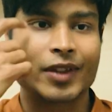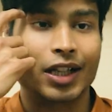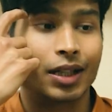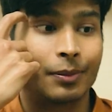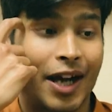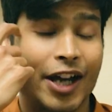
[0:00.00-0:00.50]

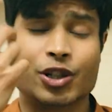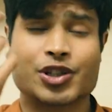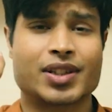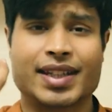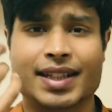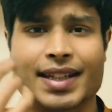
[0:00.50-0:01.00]
I
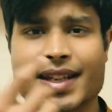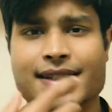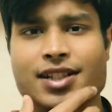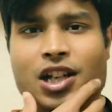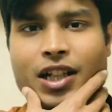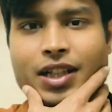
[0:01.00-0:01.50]
also think
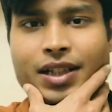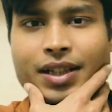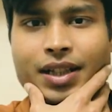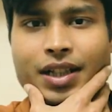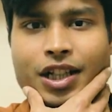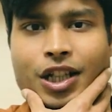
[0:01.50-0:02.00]
that's not
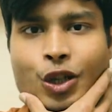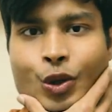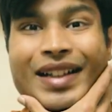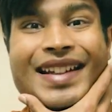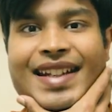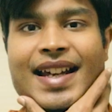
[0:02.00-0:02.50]

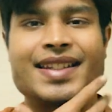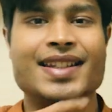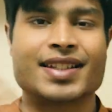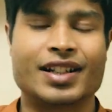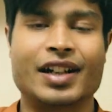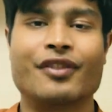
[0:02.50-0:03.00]
really
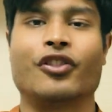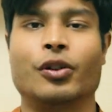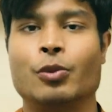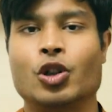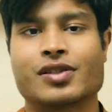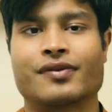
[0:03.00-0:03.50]
necessary for
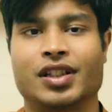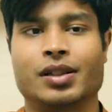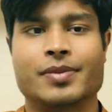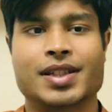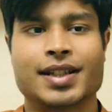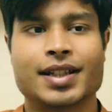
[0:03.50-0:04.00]
most
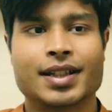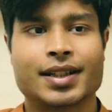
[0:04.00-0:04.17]
films,